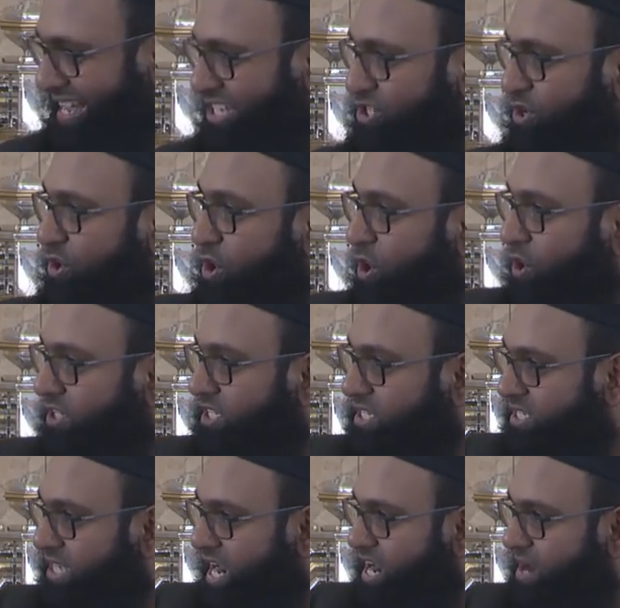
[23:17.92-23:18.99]
So your
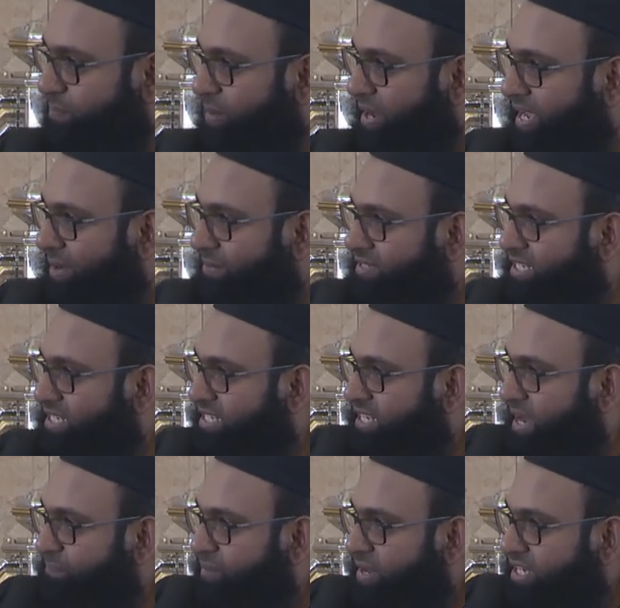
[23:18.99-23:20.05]
sin becomes a
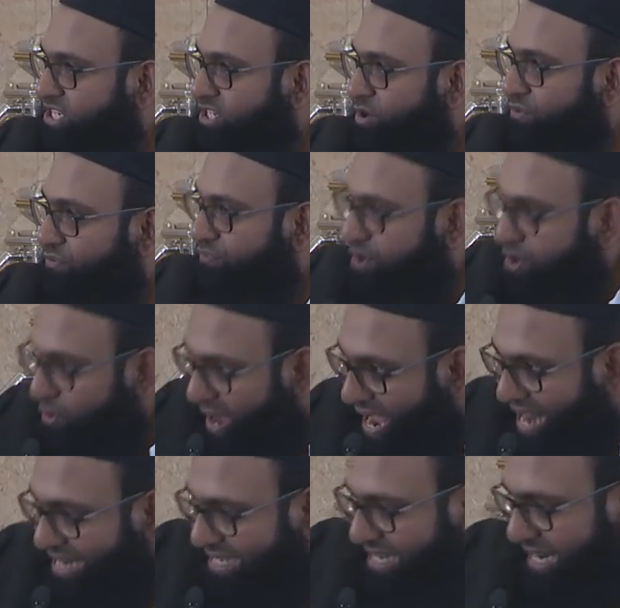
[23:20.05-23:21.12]
stepping stone for you
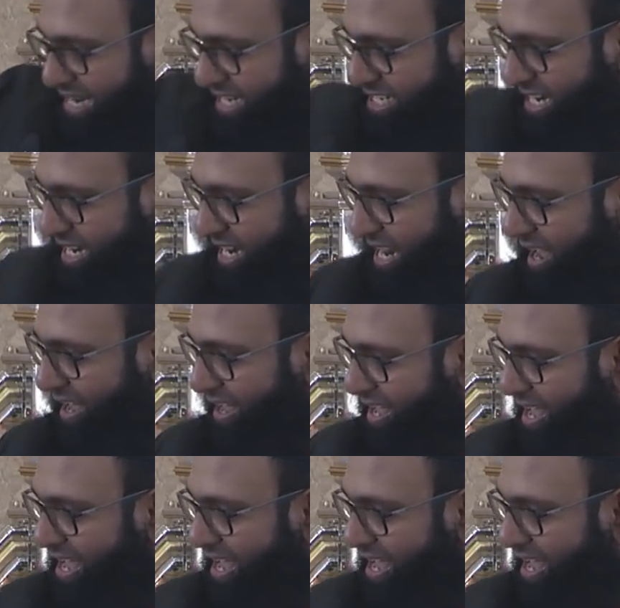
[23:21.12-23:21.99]
entering Jannah.